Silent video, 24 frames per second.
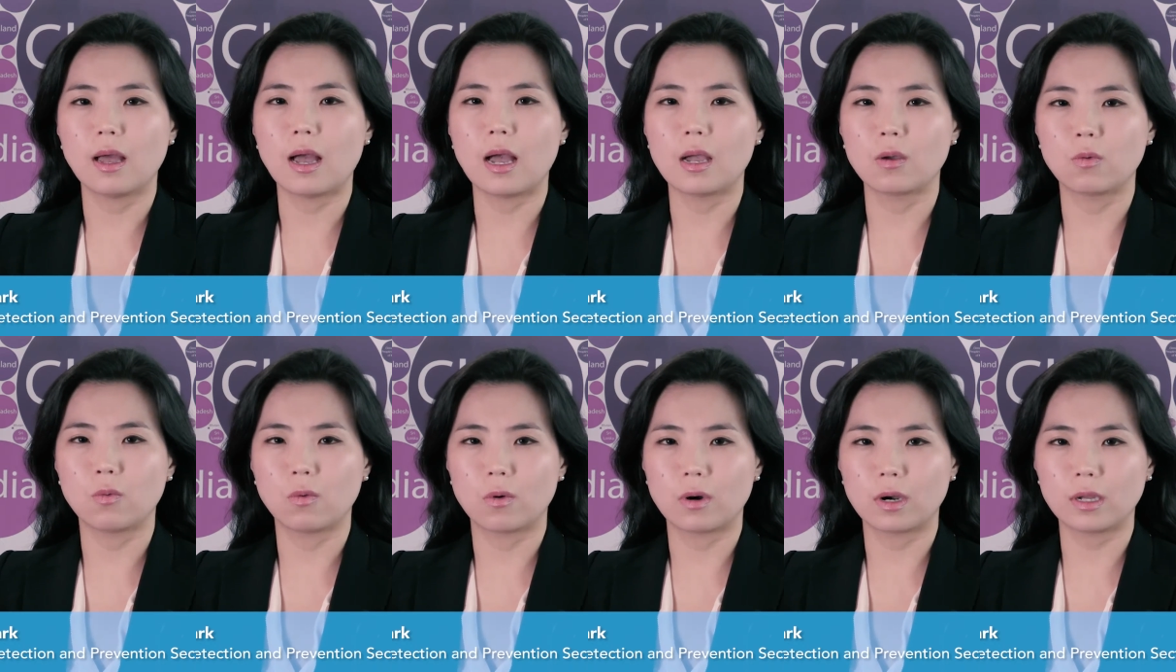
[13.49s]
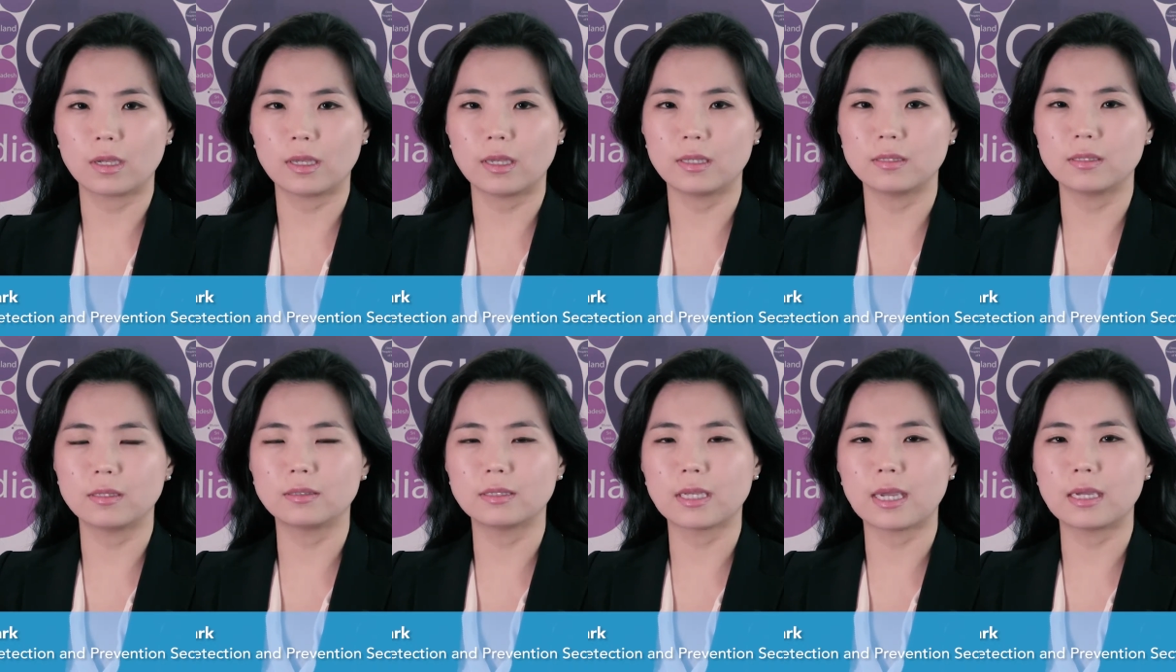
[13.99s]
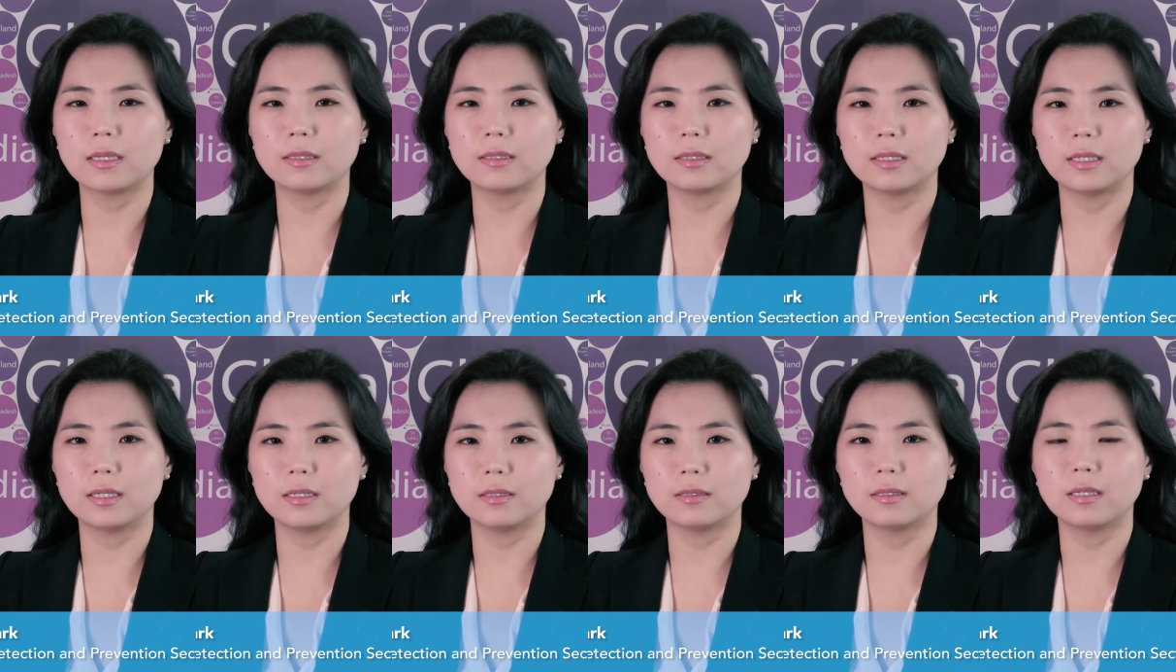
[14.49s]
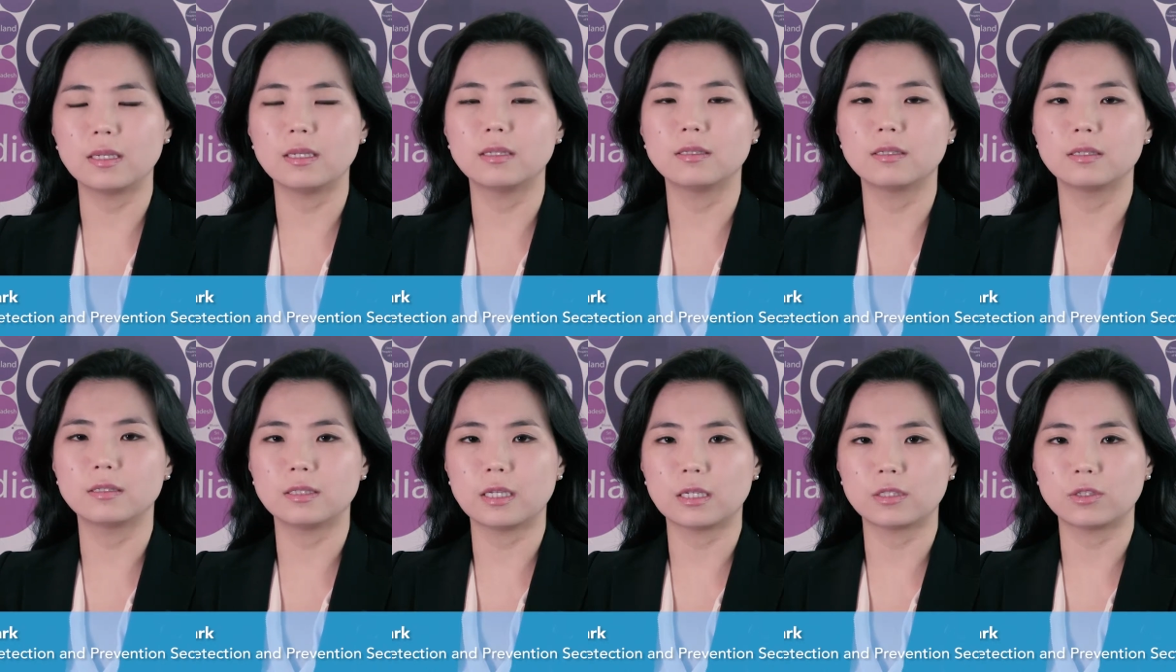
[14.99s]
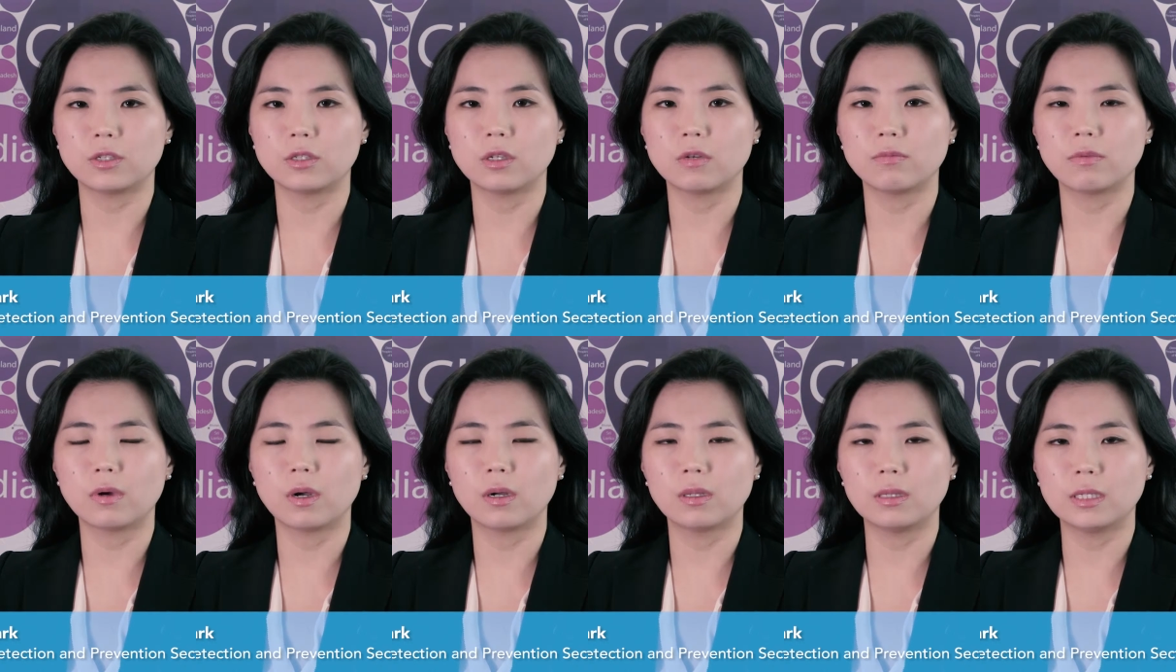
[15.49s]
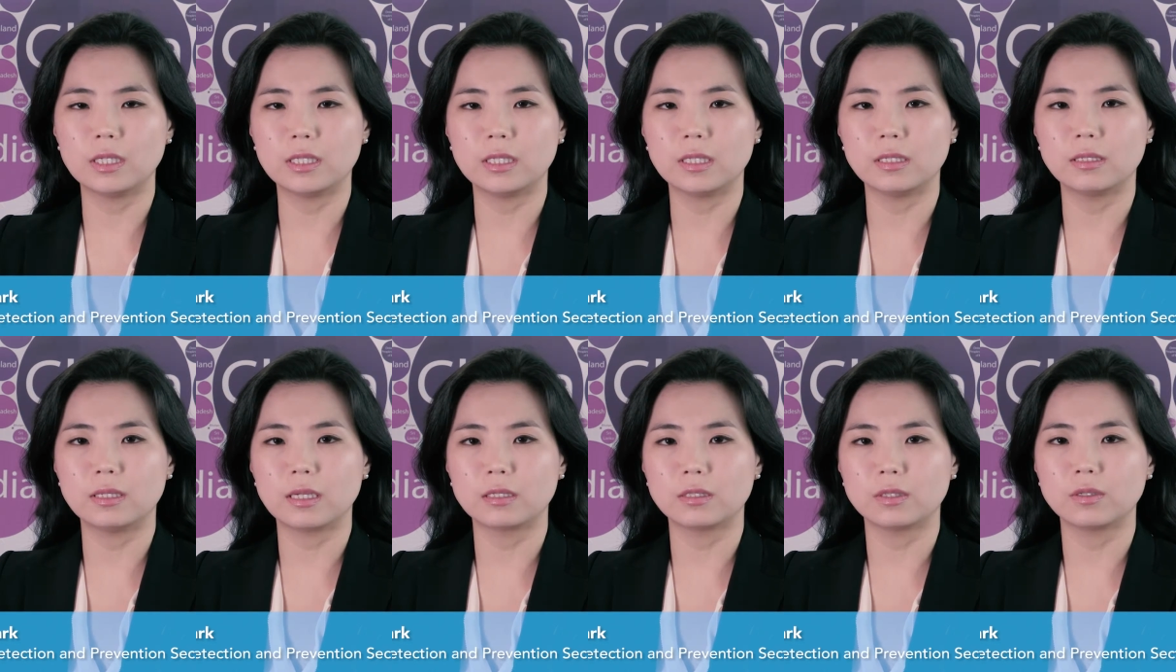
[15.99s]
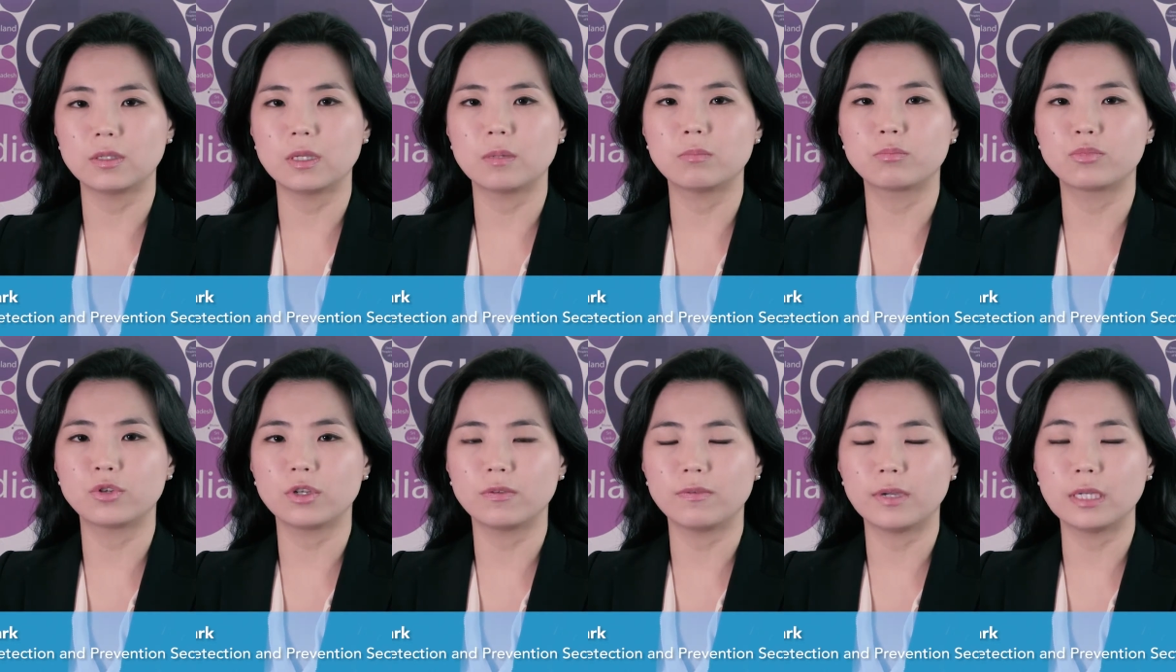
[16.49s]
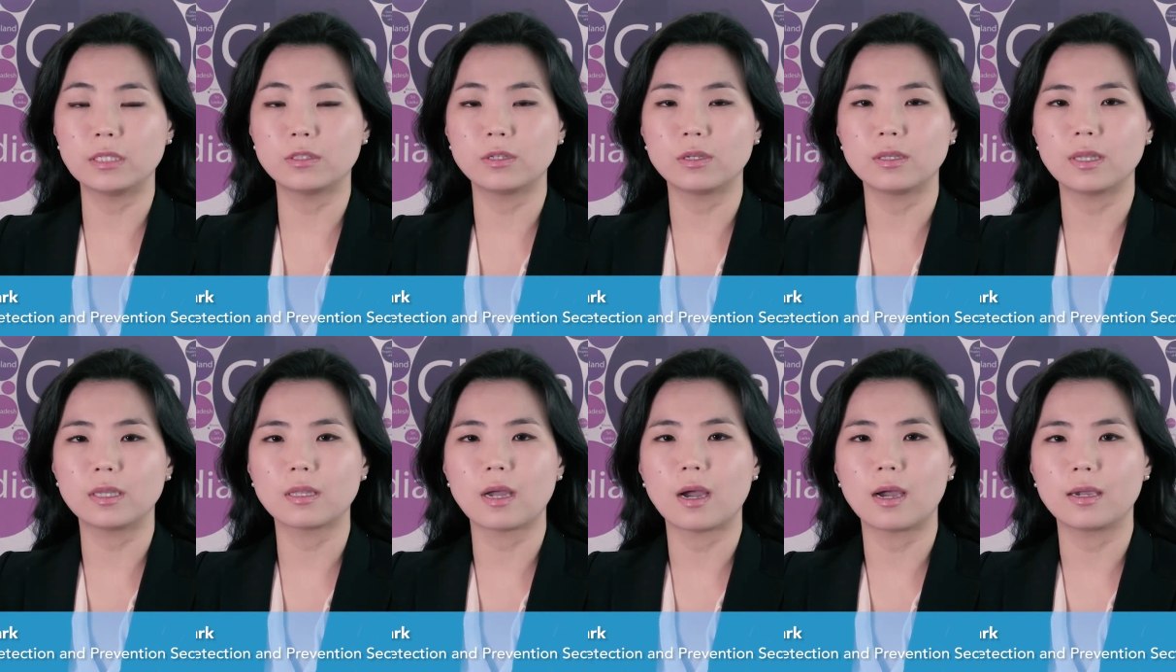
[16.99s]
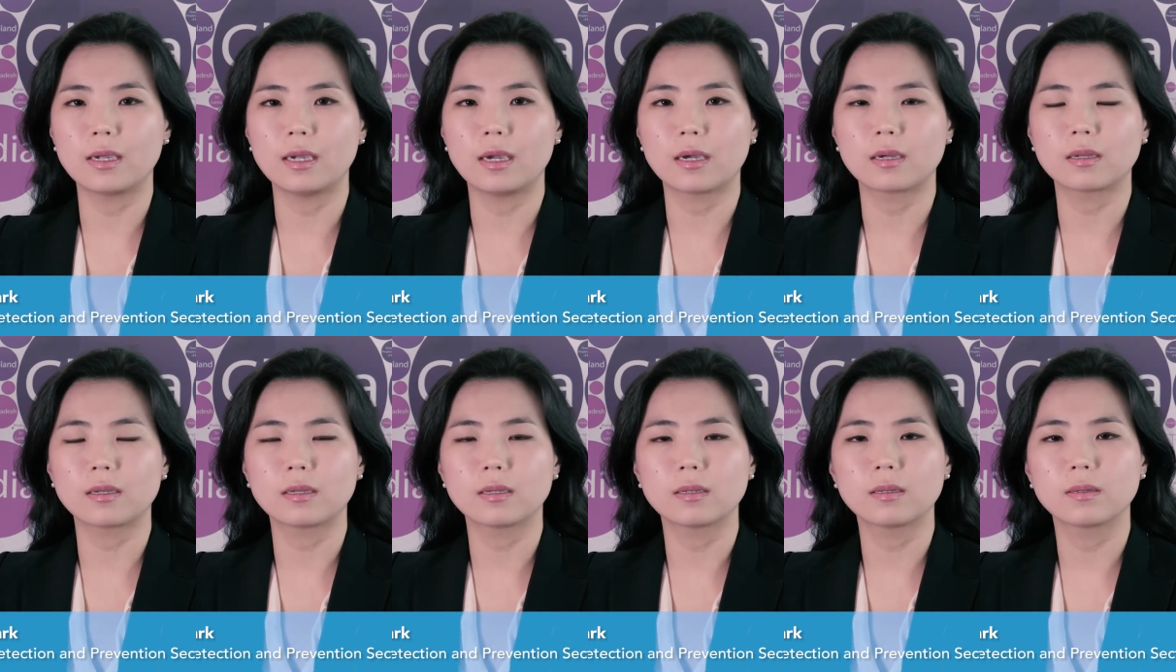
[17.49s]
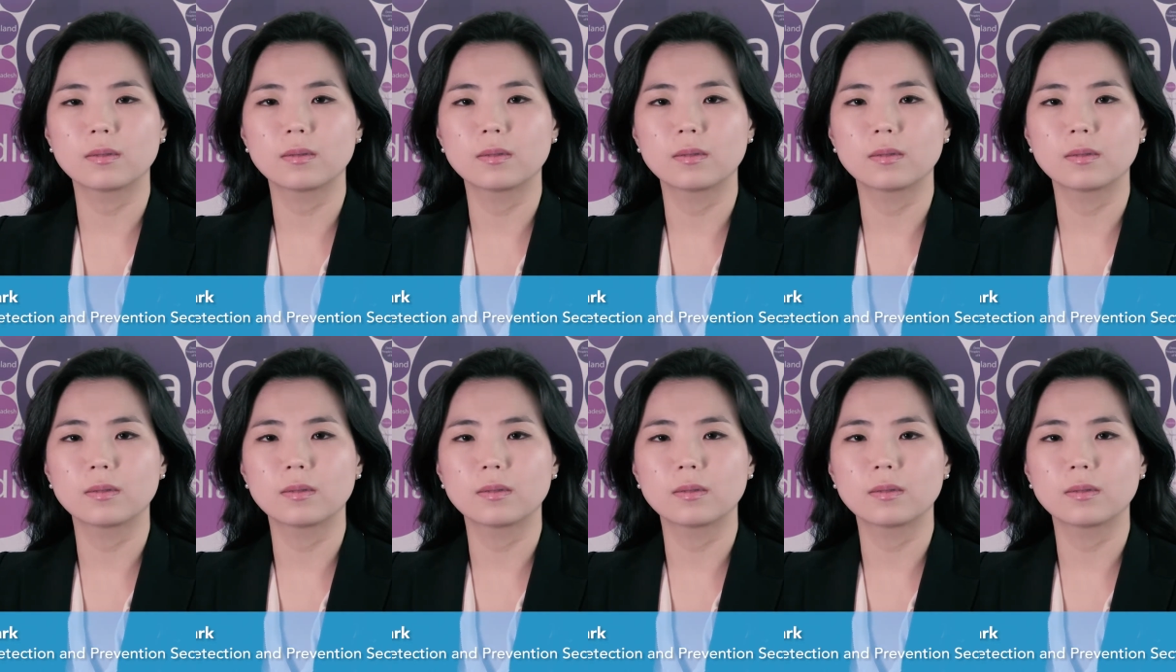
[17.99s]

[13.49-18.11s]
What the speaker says: I work as a scientist in the section of early detection and prevention at IARC.